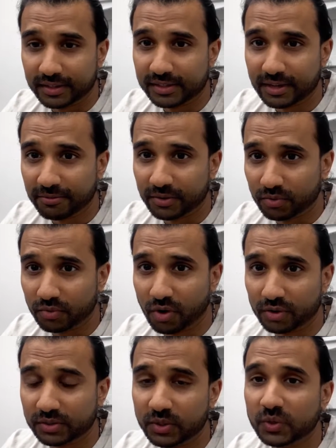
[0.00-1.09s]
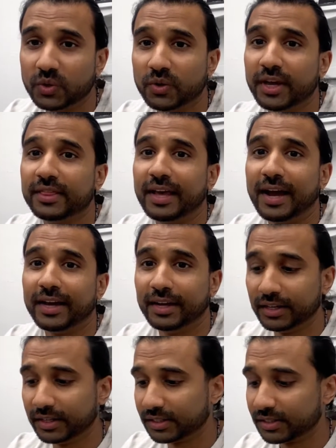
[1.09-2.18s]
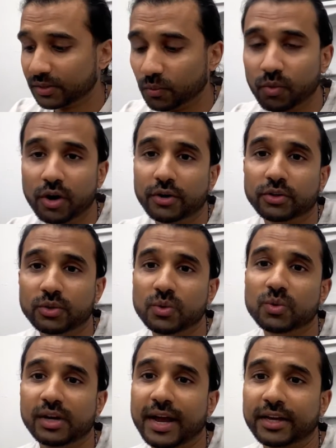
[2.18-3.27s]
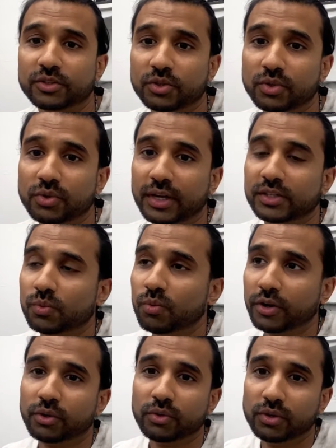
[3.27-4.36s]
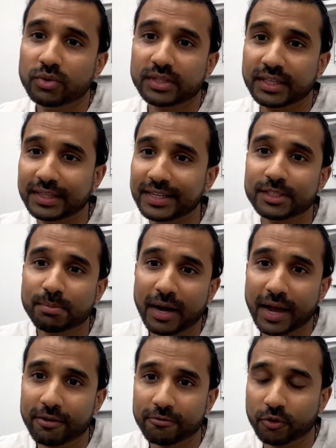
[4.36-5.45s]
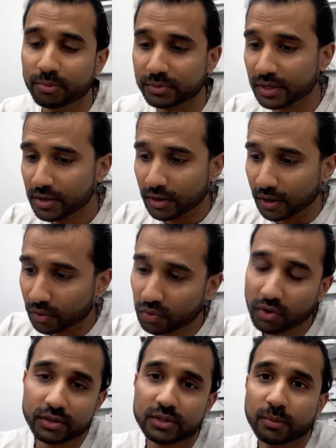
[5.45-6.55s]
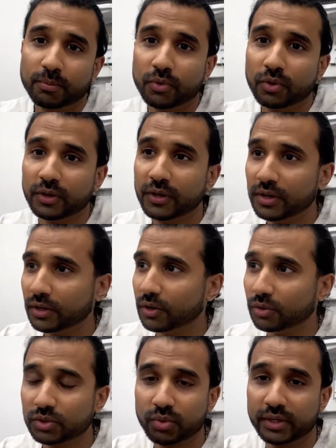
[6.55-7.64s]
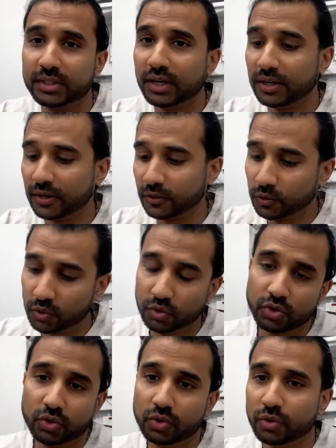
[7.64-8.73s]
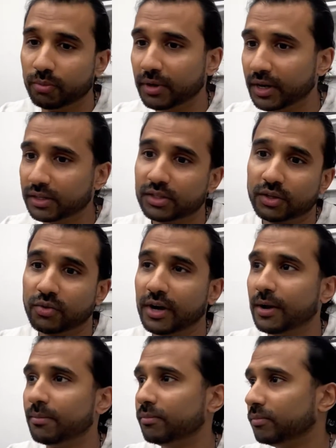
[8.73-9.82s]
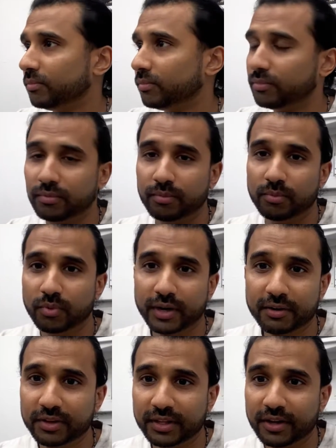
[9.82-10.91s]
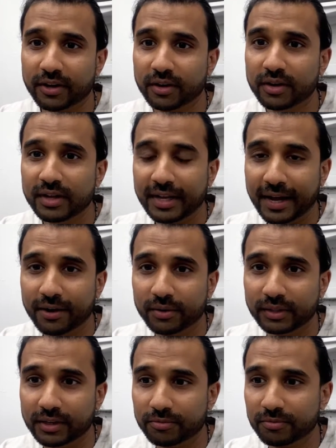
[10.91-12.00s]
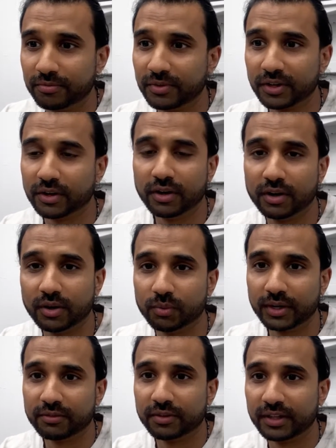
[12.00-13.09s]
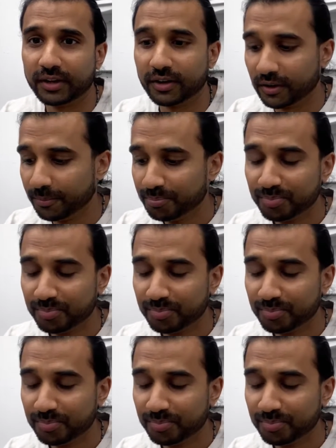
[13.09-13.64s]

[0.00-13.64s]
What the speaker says: There's nothing wrong to do in that. It's what you like to do. It's what you're using these platforms across the board, you know, Twitter, YouTube, Instagram, whatever they are out there, Flickr art, whatever they are.